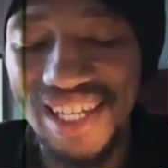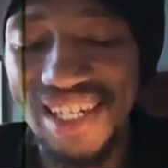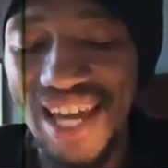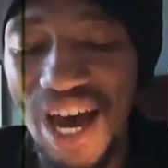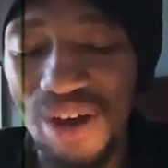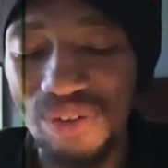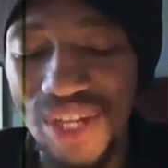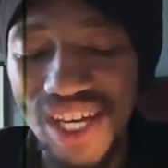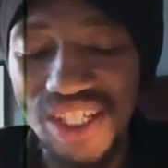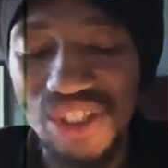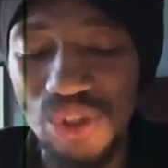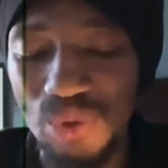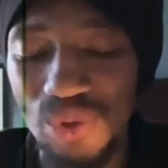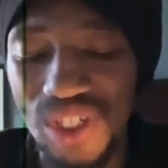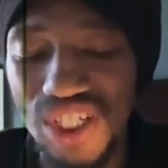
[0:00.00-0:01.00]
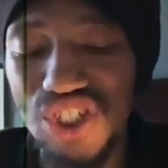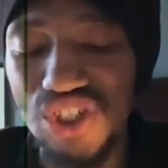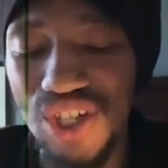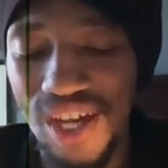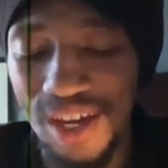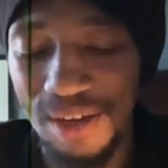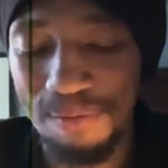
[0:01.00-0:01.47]
Now, next to
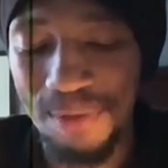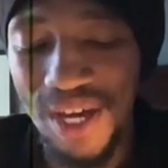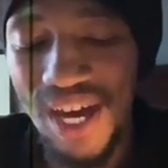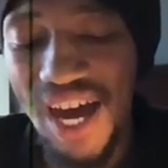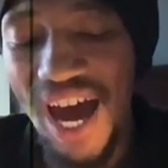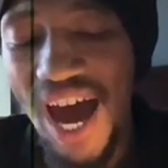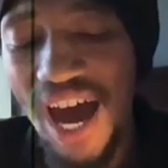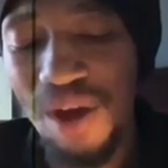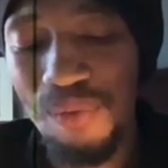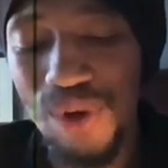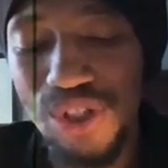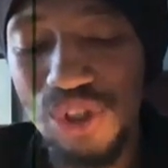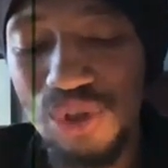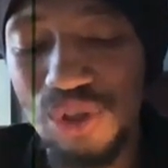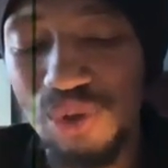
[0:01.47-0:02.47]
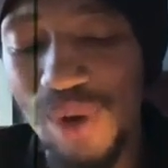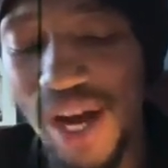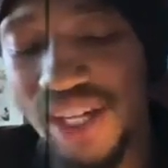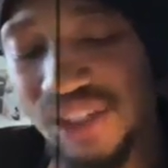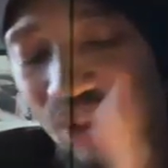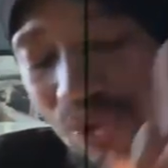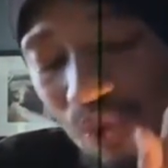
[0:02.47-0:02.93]
each name, I want you to
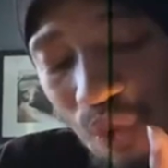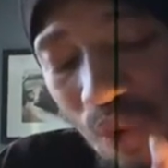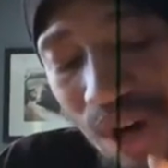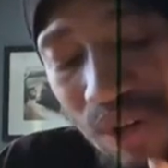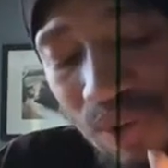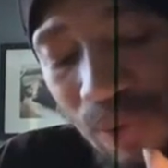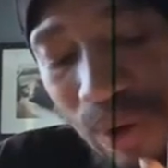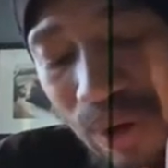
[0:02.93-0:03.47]
write one